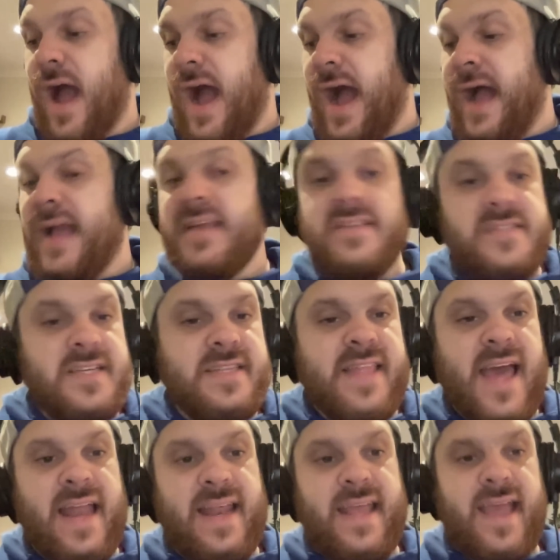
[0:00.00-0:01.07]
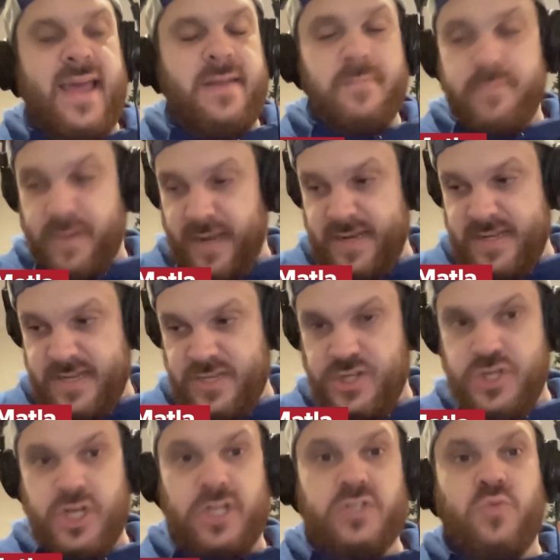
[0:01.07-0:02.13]
I did that again, but I did
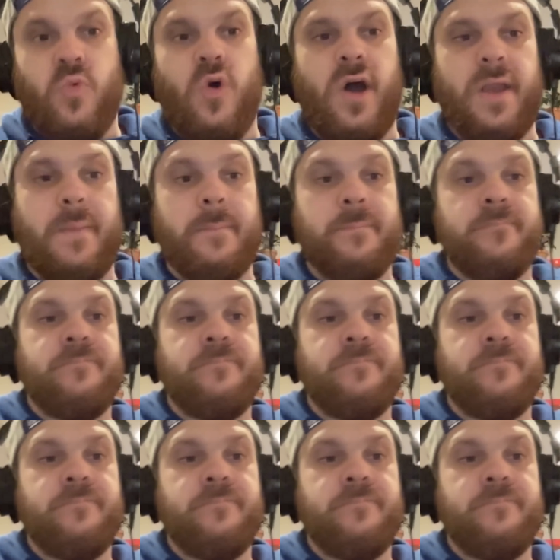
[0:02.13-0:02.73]
just one.